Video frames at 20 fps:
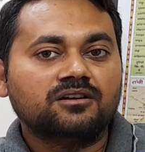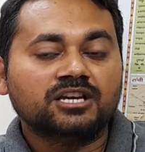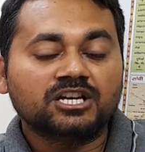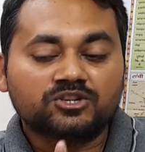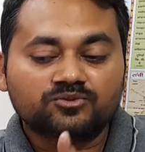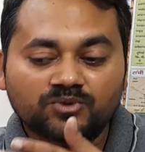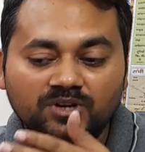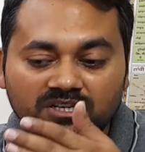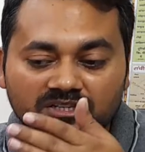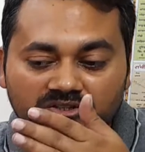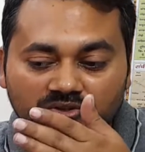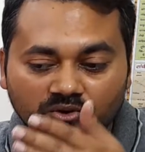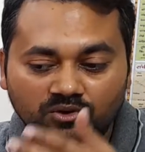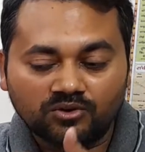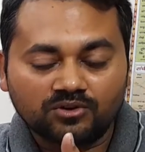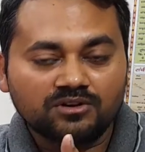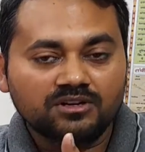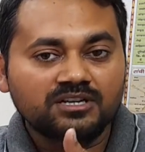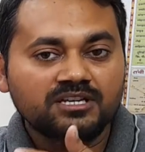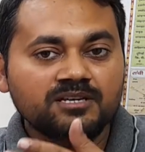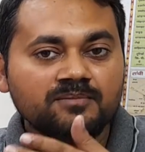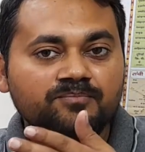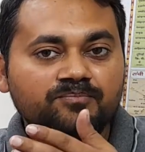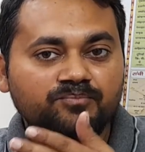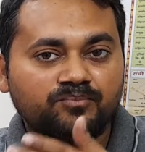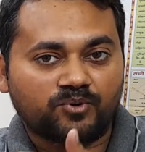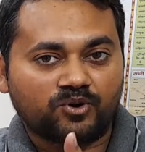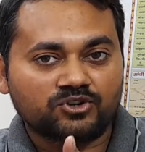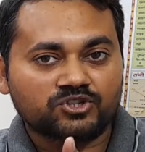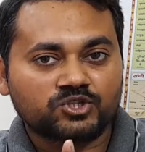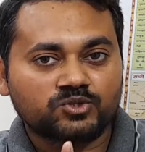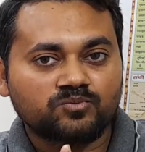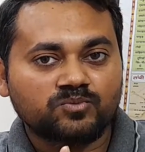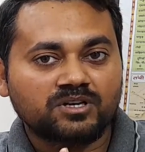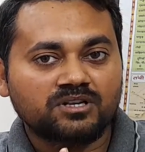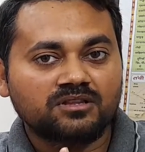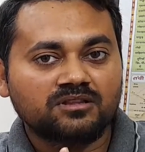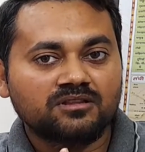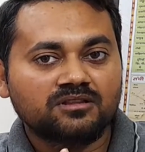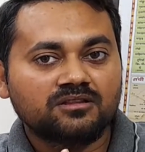it was only
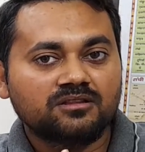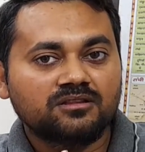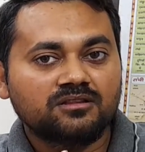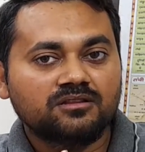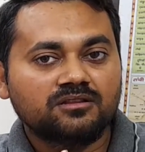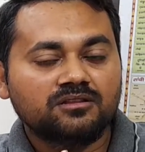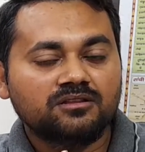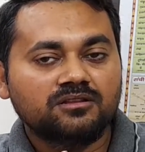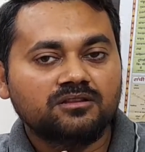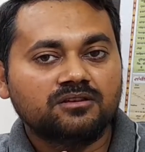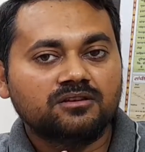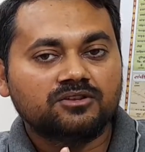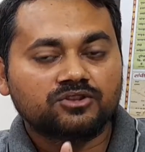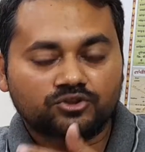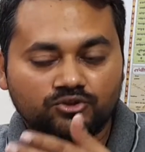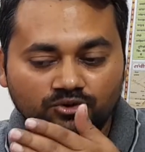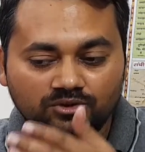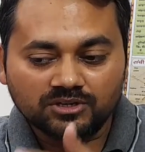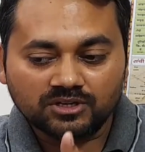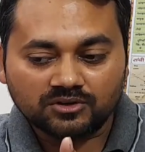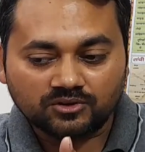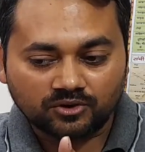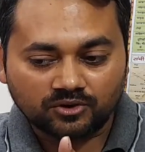possible through the